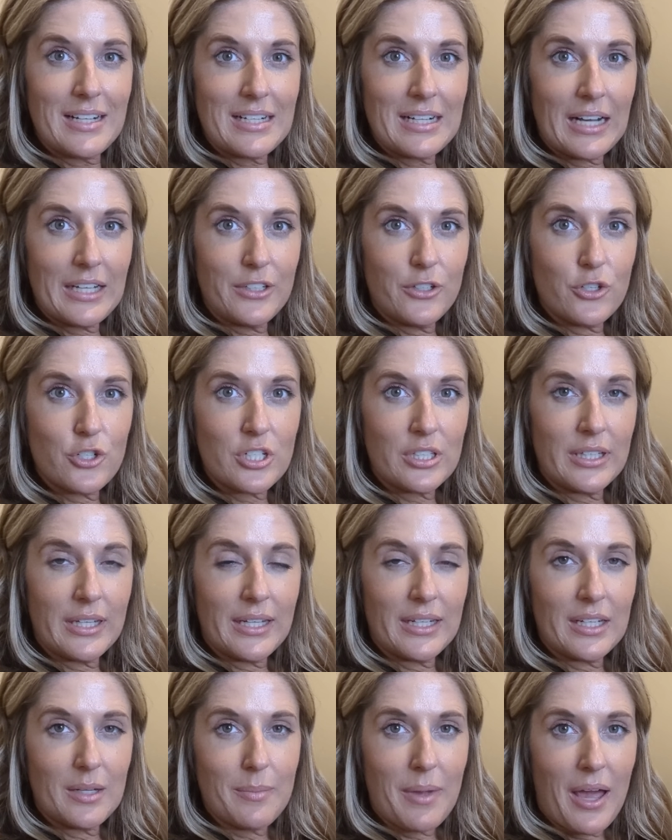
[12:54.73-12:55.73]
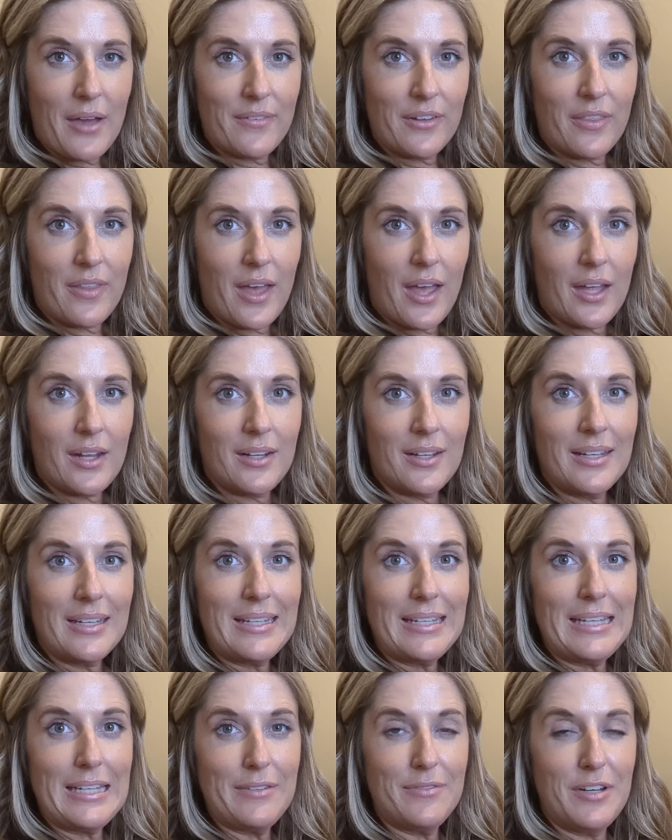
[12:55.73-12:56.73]
I usually end up having that
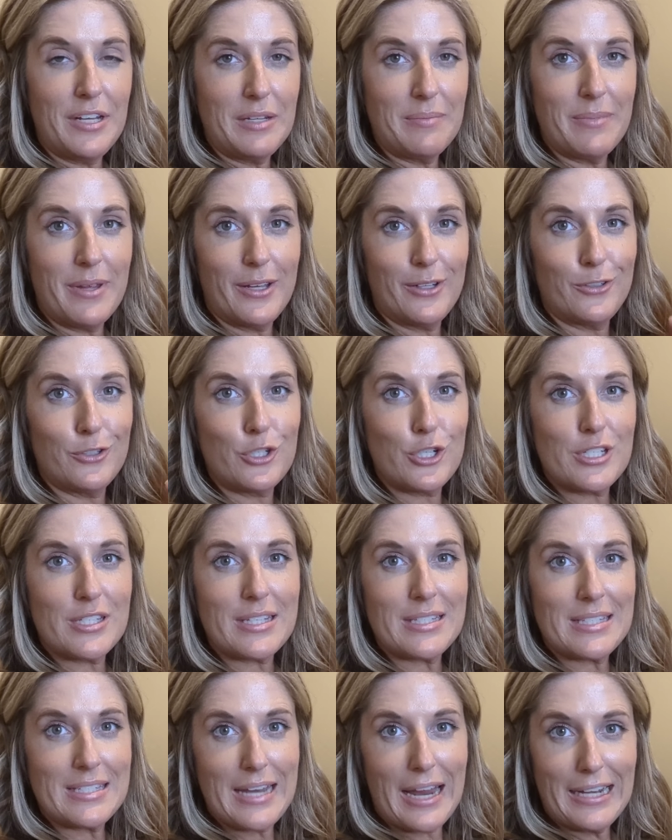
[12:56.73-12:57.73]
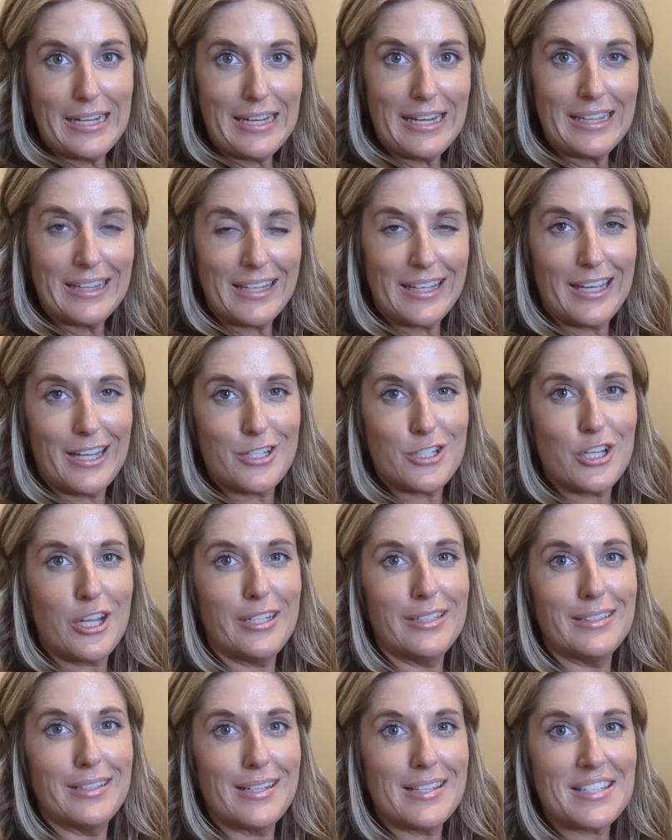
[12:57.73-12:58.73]
evening meal just standing in the
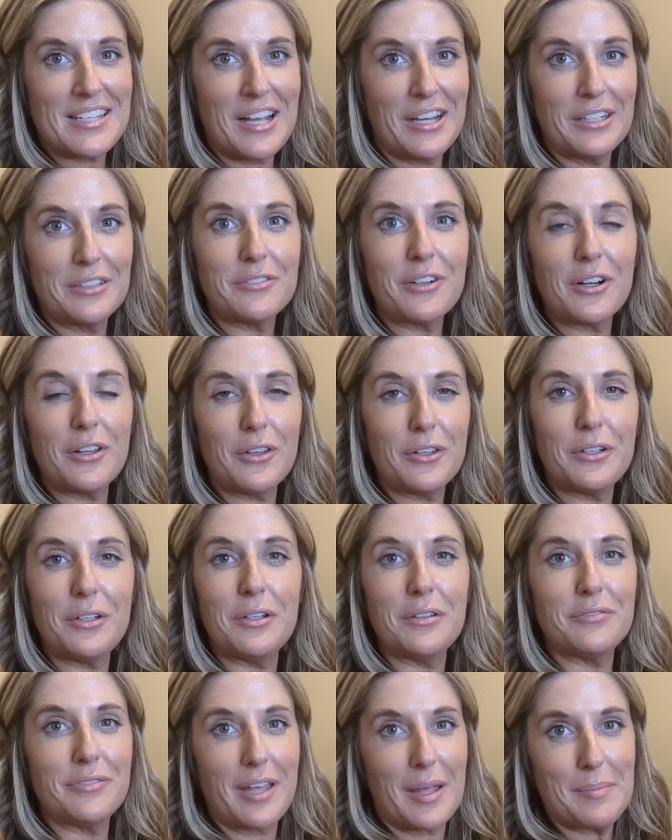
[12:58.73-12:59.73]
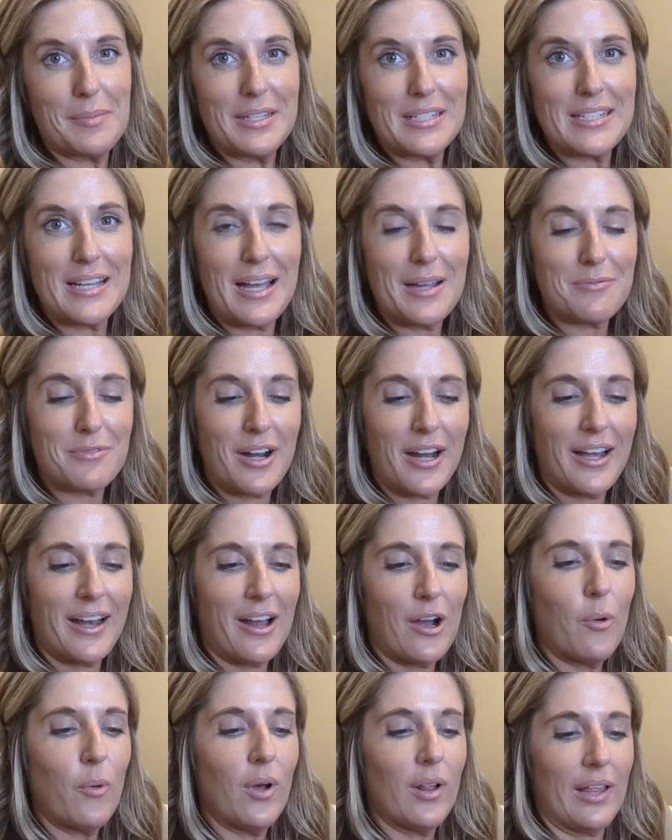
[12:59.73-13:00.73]
kitchen, and it's kind of our little family time right
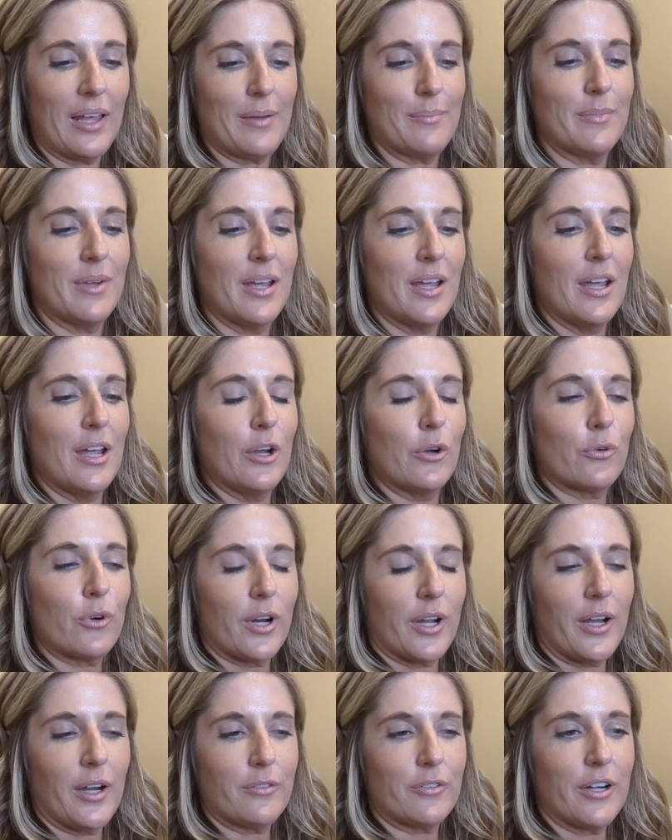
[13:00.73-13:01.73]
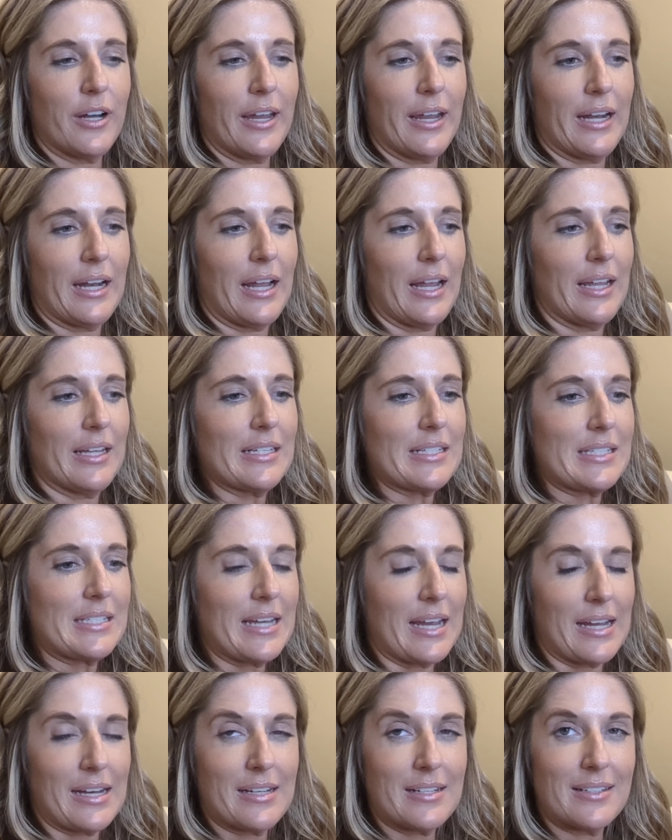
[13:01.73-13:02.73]
now while I'm recovering, and I
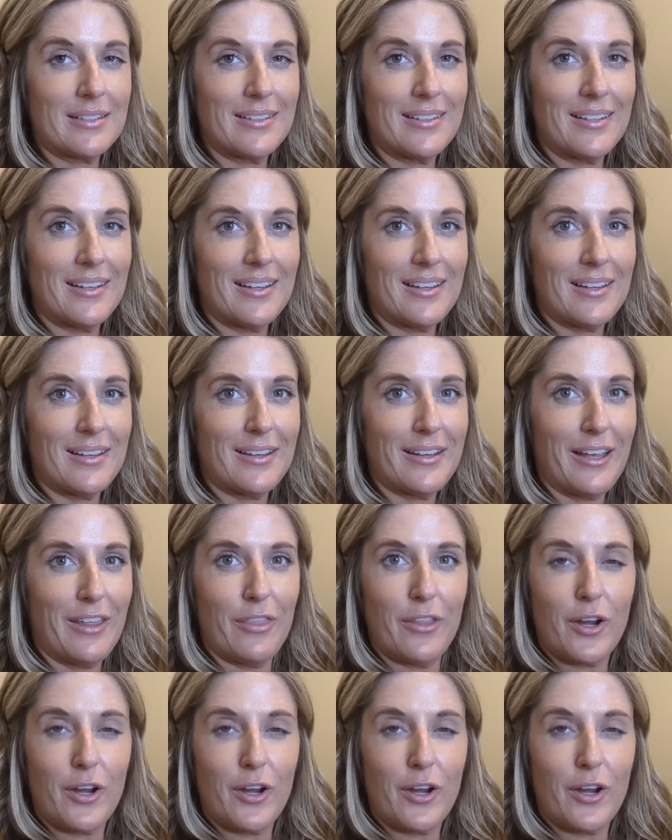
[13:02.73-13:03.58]
stand in